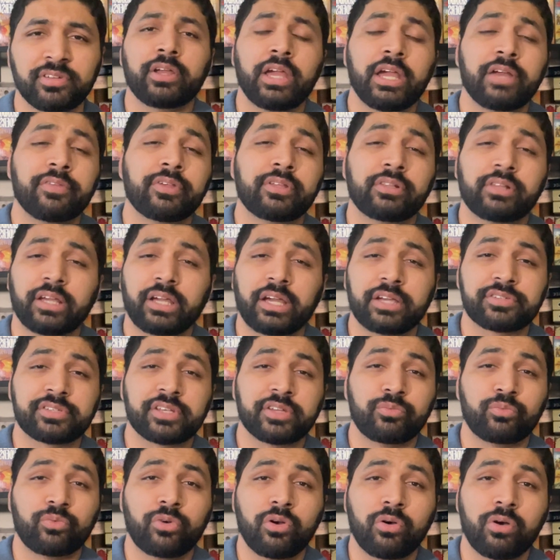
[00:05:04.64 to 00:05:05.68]
And then, like I
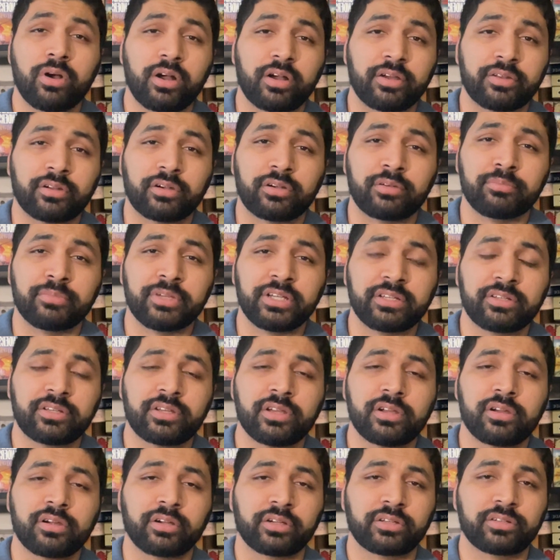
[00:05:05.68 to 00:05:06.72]
said, Rohan, our main
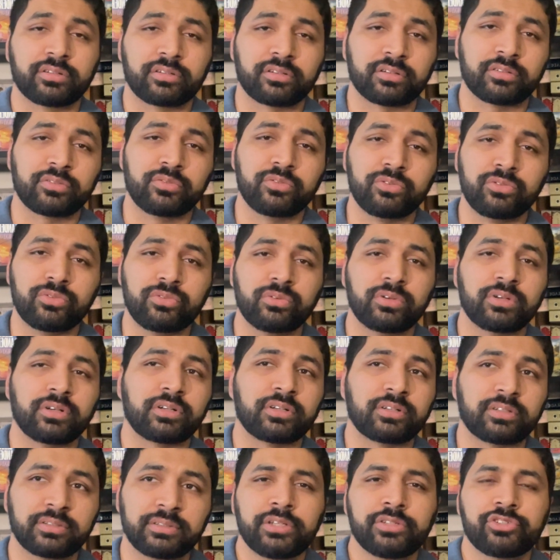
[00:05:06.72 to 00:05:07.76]
character, who
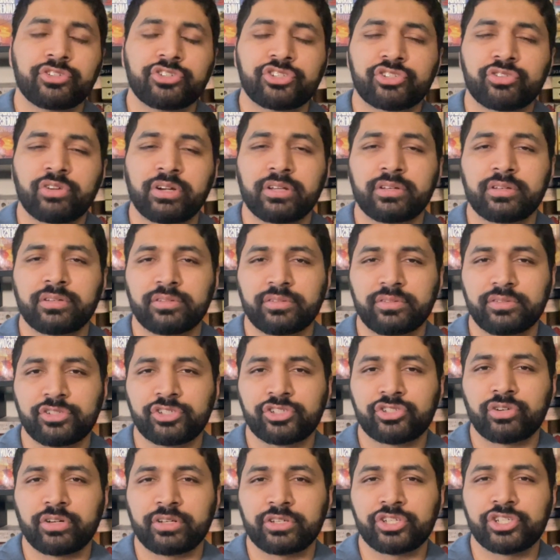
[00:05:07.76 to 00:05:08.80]
just trying
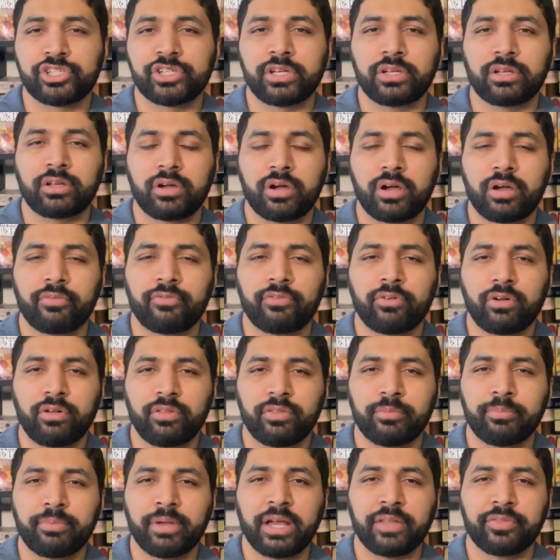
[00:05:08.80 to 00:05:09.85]
to shake off all the
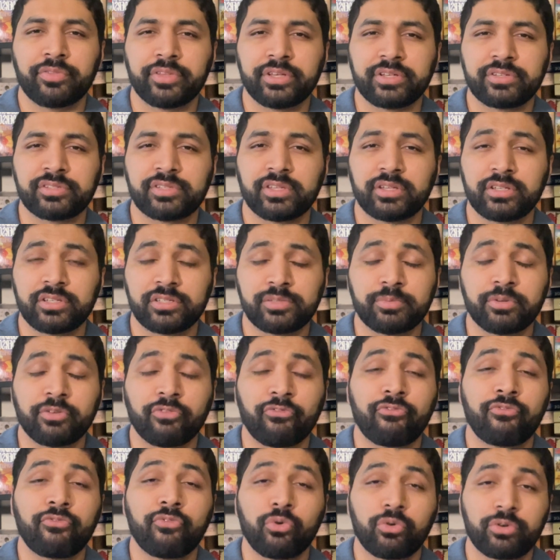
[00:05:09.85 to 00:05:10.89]
bad things that he's been
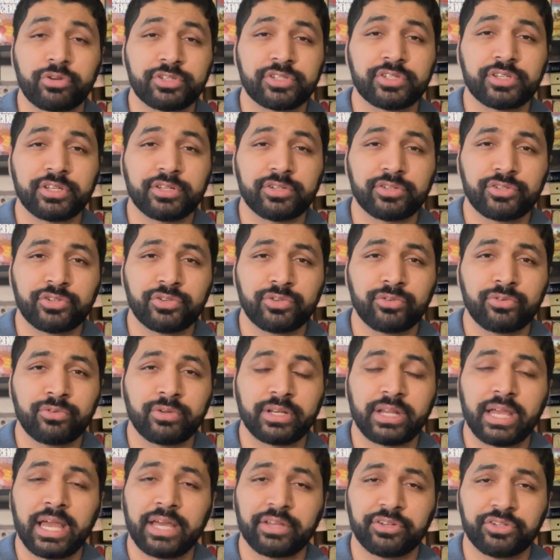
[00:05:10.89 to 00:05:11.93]
forced into and
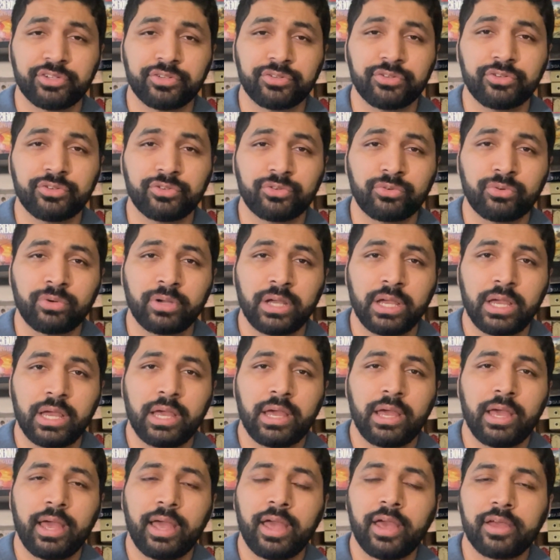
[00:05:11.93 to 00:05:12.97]
had to do,
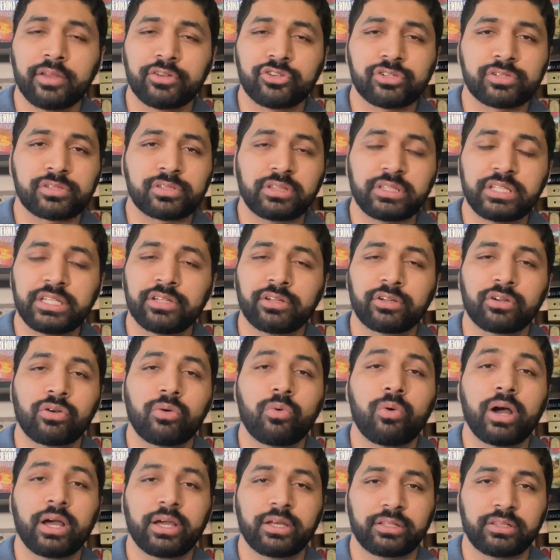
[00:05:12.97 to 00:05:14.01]
and just lead a
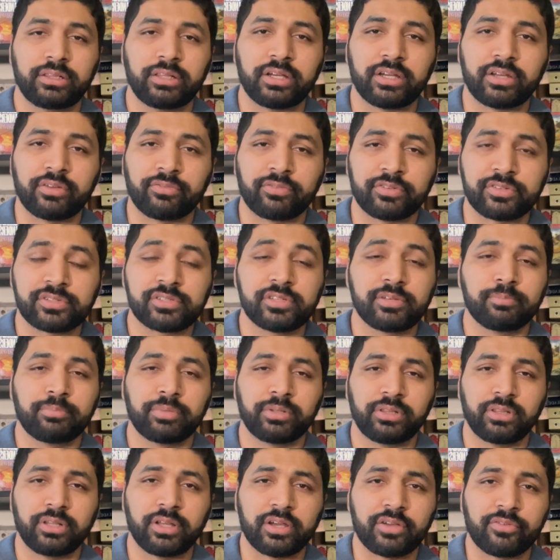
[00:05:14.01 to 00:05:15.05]
quiet life, a
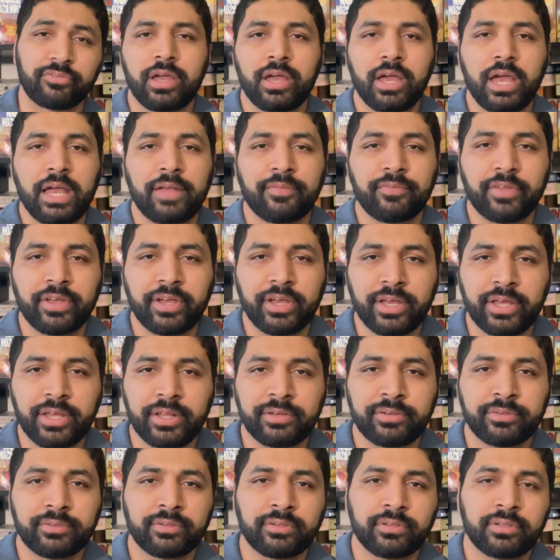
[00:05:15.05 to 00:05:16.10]
simple life. And
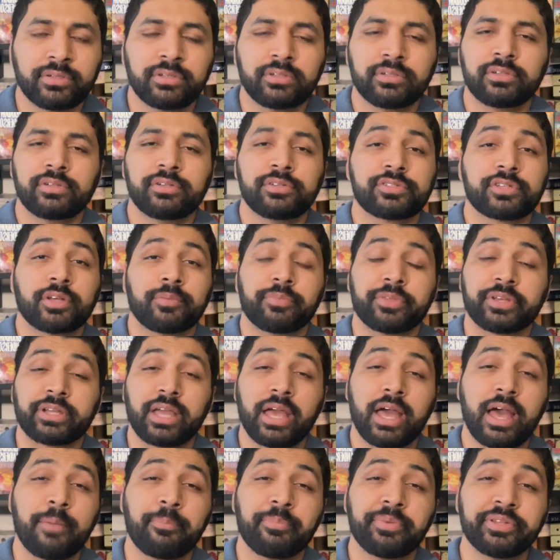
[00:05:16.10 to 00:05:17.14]
then something
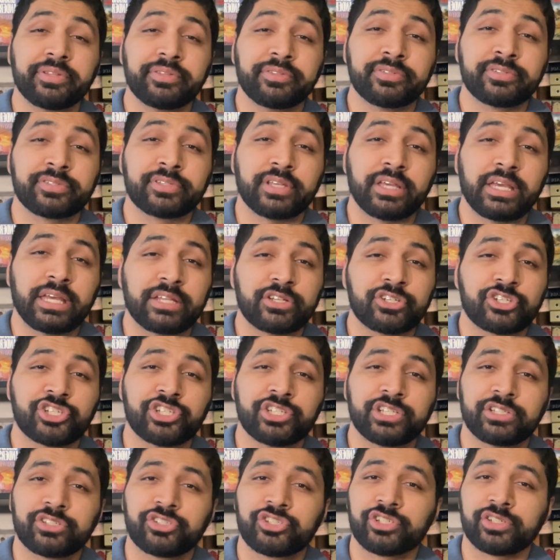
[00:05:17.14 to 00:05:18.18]
happens, and
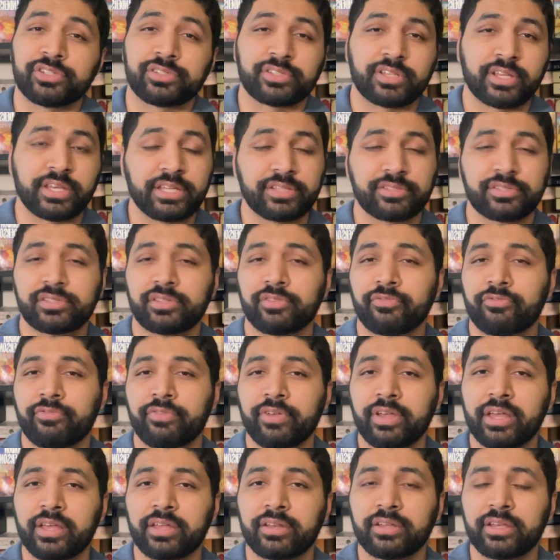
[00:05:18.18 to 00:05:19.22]
shit just hits the
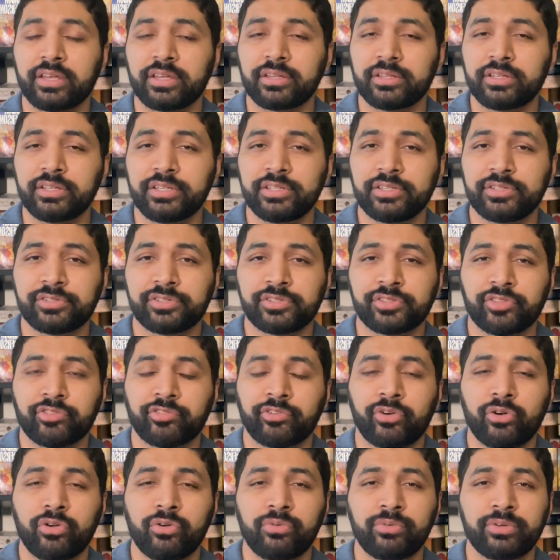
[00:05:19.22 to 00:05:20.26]
fan, and he's
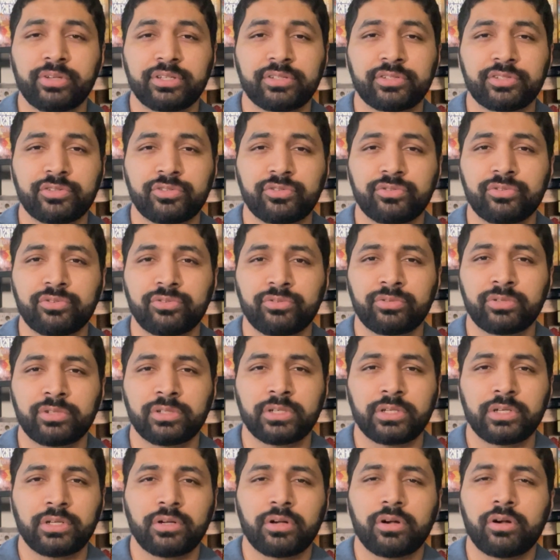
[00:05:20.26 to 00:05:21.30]
thrown into
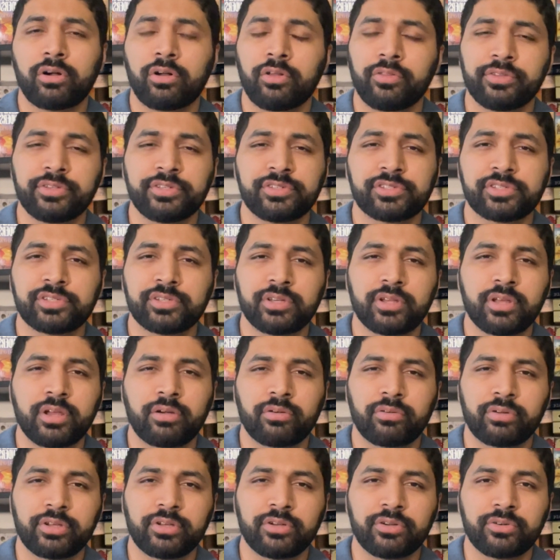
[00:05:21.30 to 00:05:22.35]
all these
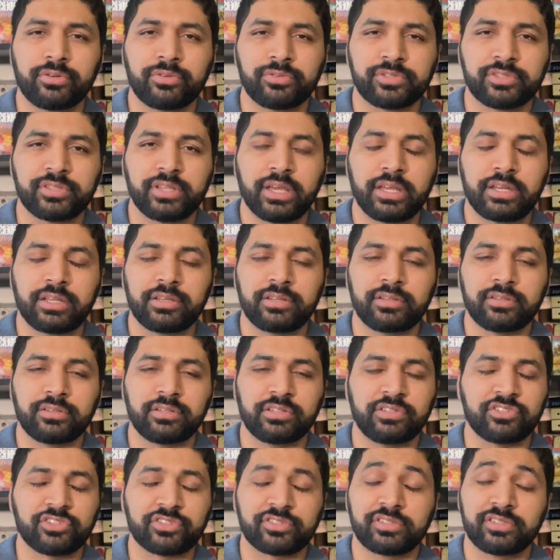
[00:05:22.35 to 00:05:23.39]
scenarios that he
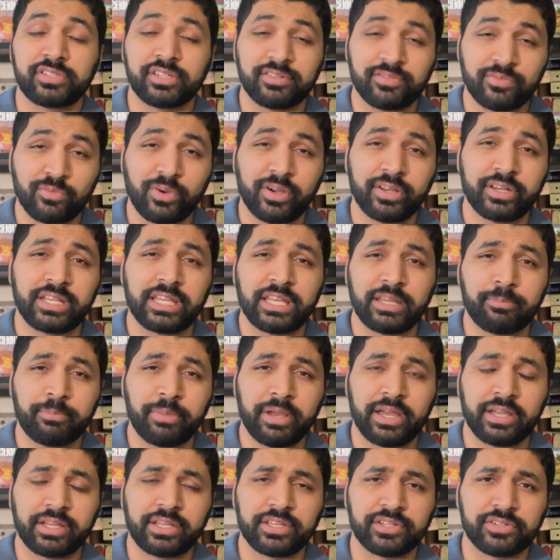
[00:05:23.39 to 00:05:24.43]
just didn't want to get
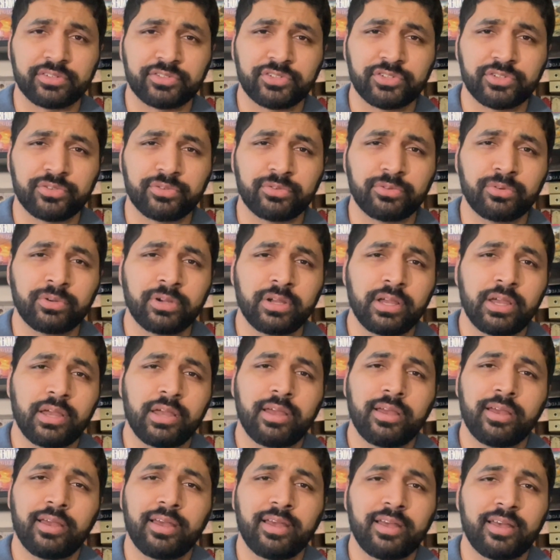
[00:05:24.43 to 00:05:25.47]
back into,
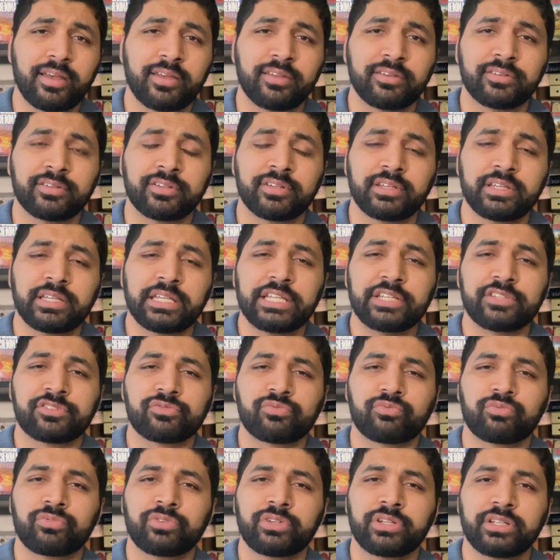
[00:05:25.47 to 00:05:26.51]
and it's
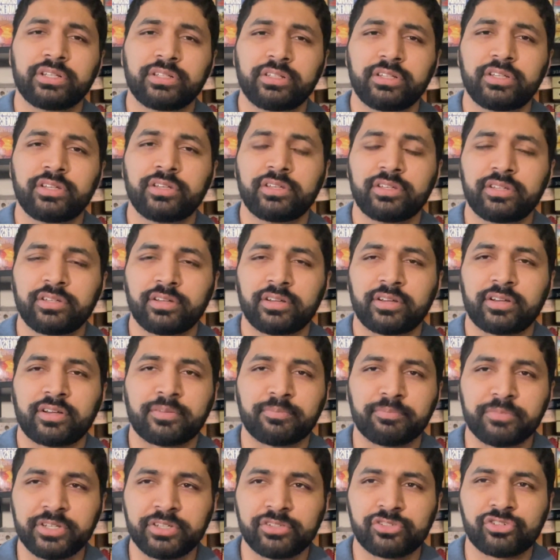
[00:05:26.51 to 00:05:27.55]
really
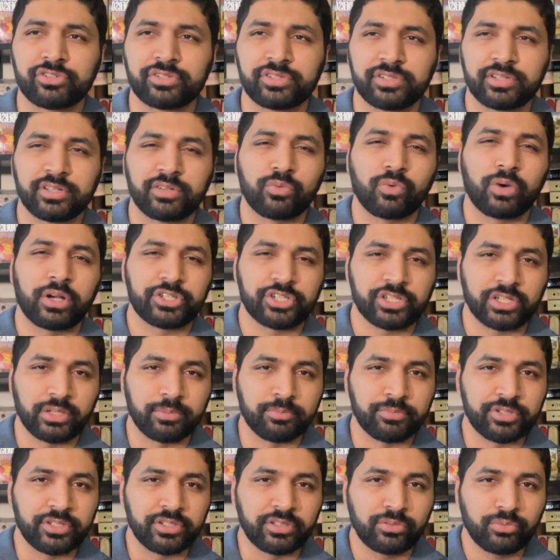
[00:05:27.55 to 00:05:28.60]
interesting watching him
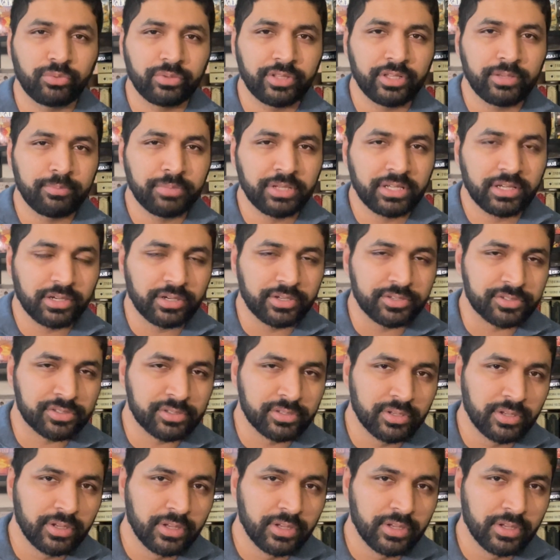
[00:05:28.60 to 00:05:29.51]
deal with it, because